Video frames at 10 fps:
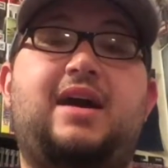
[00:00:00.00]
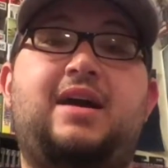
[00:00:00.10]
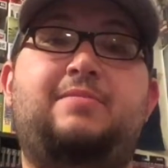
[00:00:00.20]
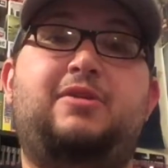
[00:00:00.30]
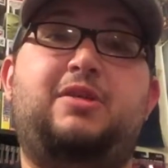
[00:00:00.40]

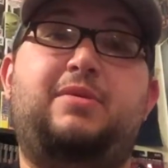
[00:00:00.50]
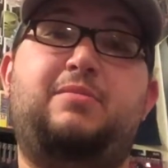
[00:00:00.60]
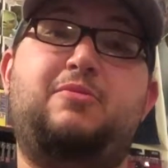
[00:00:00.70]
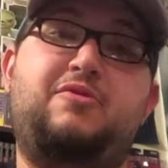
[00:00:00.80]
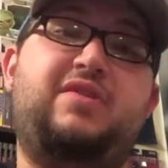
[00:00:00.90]
I'm going to be
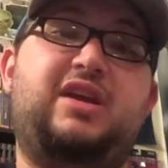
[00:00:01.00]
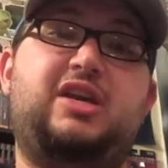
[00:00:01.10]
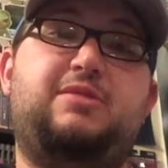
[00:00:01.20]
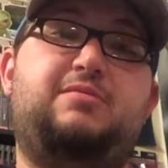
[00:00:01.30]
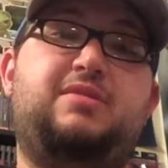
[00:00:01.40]
moving in
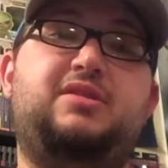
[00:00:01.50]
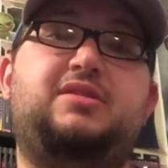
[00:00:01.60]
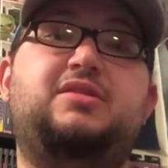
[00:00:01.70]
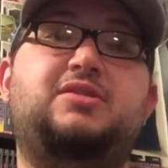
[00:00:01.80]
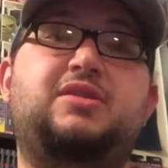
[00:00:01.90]
a couple
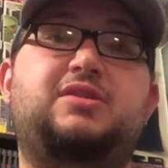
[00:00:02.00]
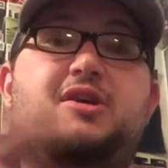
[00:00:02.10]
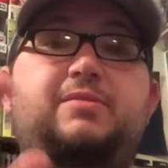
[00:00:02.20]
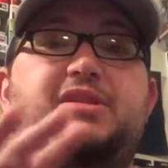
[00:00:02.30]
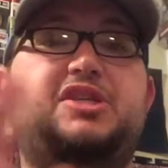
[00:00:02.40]
months and so this
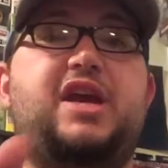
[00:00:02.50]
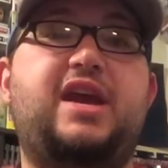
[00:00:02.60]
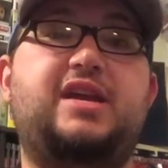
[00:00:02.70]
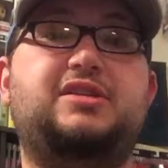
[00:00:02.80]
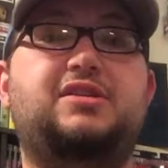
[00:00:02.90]
will all be
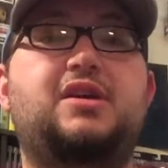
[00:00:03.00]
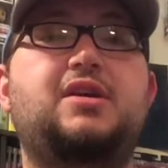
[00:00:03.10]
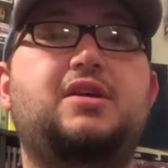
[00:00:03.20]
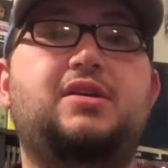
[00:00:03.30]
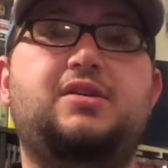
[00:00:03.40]
changed.
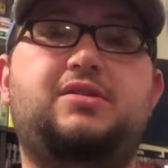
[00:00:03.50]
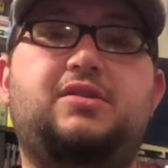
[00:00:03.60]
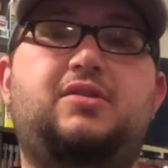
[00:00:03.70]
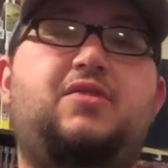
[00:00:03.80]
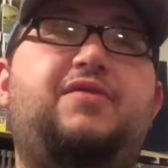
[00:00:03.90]

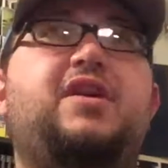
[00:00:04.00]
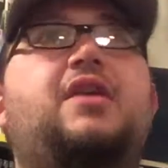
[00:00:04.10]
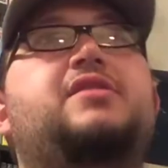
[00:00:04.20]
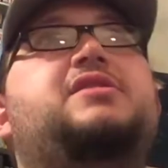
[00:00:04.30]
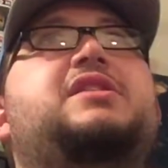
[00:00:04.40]
So hopefully
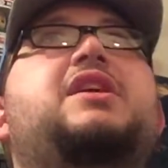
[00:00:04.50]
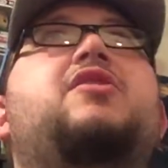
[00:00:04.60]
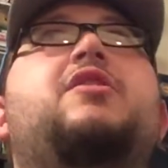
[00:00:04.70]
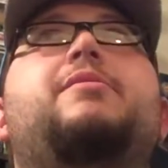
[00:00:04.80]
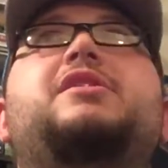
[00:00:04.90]
all this
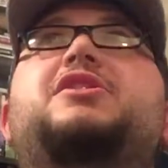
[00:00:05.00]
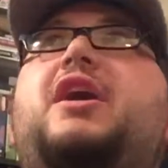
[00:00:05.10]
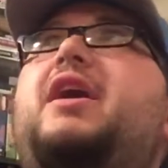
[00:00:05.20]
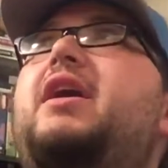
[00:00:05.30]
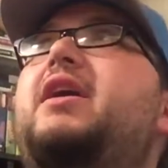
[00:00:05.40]
scenery will be
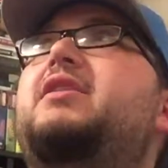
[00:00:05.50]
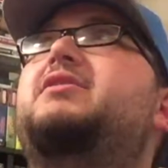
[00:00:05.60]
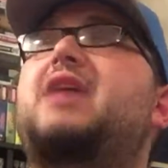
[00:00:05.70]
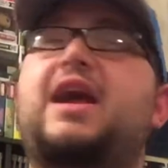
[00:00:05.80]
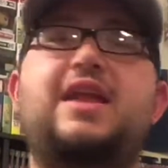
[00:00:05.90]

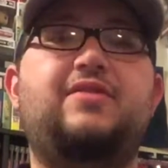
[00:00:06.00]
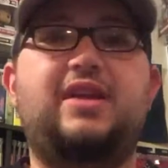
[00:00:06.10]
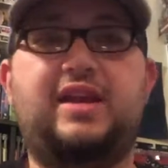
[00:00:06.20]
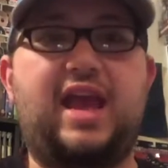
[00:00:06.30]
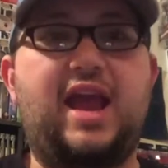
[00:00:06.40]
changed. I never
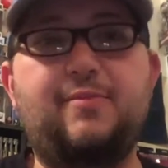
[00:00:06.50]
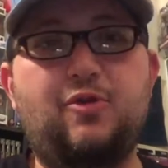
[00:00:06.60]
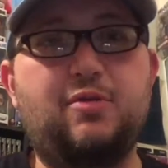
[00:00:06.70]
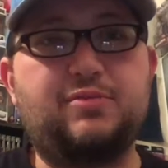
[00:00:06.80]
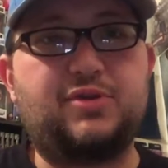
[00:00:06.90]
did a game
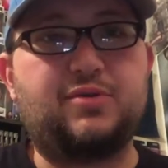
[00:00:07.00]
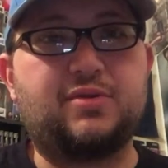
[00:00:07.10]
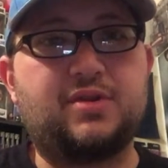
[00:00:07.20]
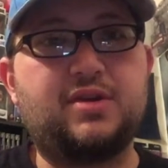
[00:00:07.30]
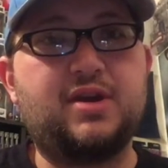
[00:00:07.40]
room
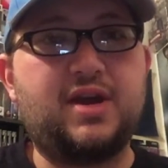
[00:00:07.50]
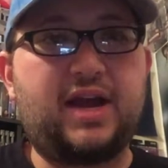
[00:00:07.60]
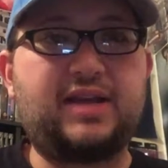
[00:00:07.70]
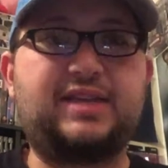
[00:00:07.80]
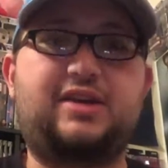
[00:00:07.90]
tour.
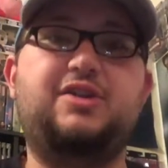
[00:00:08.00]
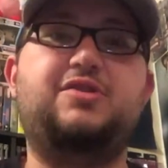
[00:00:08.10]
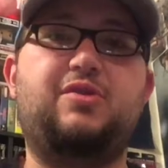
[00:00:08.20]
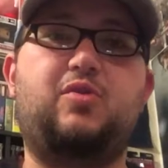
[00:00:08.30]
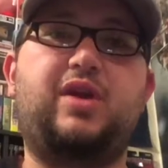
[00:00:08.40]
I guess I could
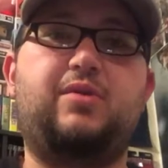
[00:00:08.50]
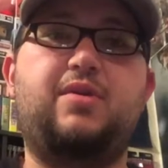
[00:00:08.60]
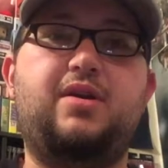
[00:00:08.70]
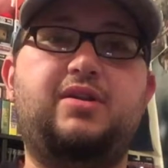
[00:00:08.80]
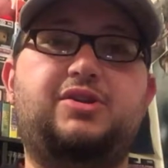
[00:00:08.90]
do a quick
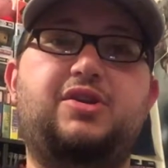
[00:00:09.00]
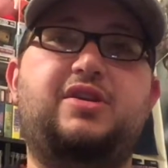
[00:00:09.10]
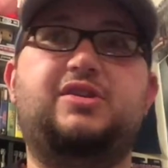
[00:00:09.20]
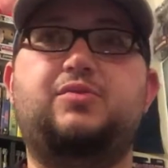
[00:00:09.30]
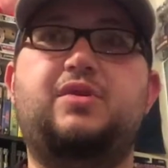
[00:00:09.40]
one and show you
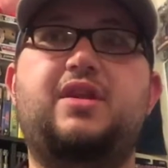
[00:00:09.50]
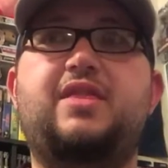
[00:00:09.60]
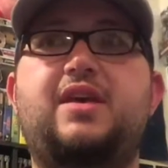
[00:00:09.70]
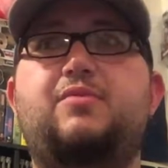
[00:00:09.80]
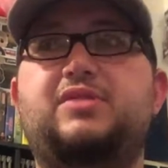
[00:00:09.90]
this one and
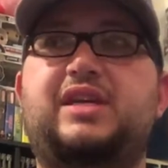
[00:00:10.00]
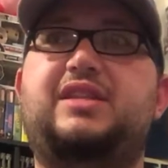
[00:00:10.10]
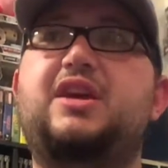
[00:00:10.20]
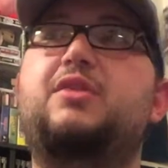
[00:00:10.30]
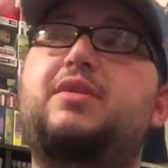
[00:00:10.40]
then once I
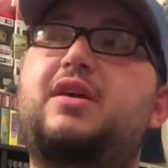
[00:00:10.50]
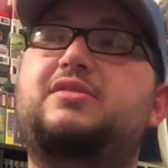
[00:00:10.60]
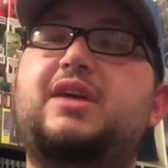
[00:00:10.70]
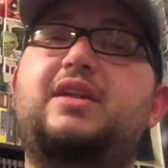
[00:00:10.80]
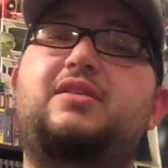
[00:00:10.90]
get the other one all
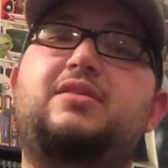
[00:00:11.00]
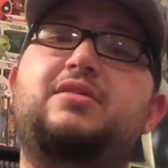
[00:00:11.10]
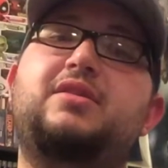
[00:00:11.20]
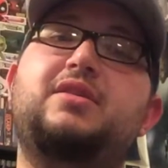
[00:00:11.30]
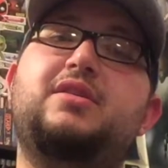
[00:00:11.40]
settled,